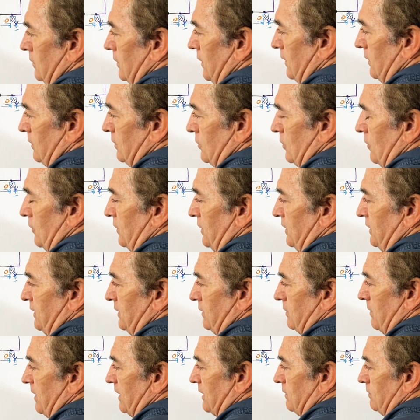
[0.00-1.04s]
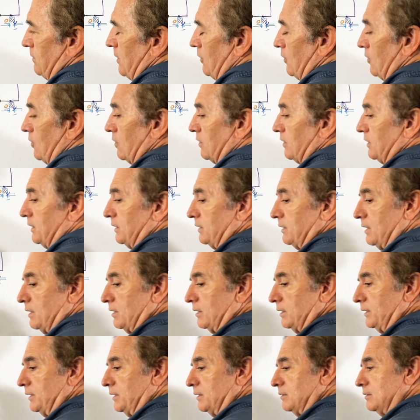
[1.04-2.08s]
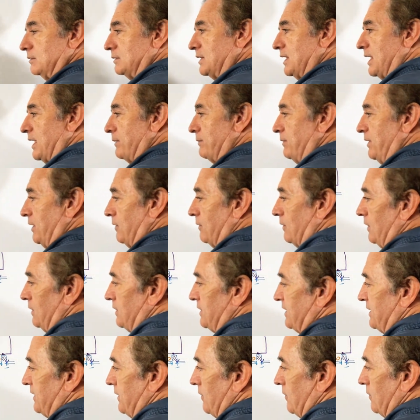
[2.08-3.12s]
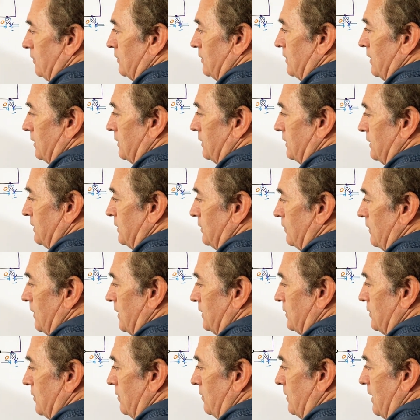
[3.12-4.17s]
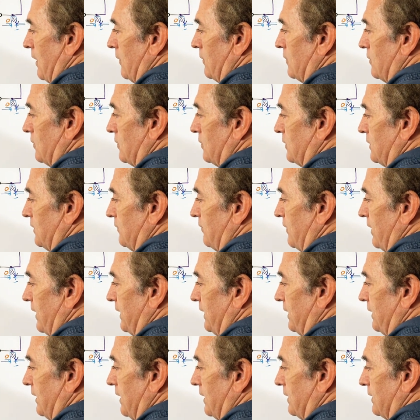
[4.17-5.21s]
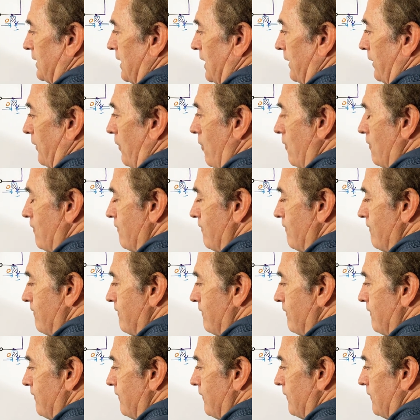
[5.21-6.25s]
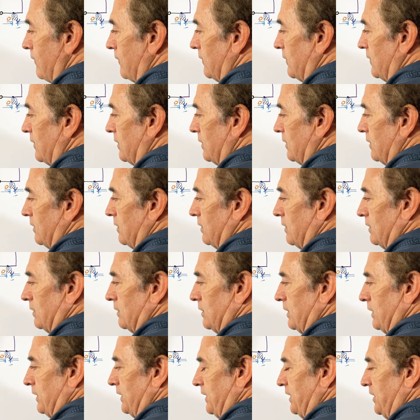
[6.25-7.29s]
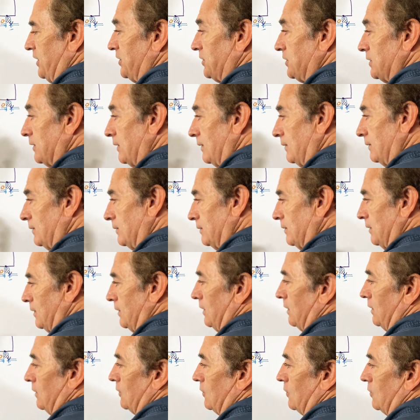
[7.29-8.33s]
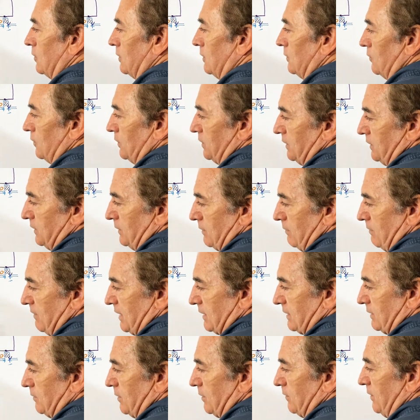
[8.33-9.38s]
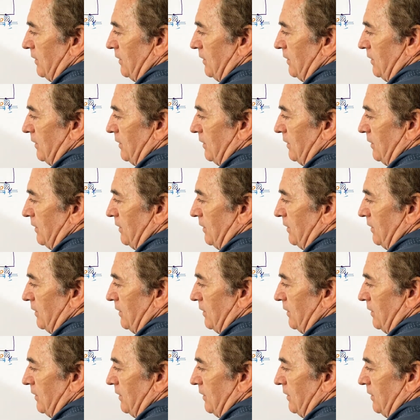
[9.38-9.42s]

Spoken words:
So this is the maximum current in the time equal to 0. So this is why some authors define it as I0, the initial current, which is the maximum.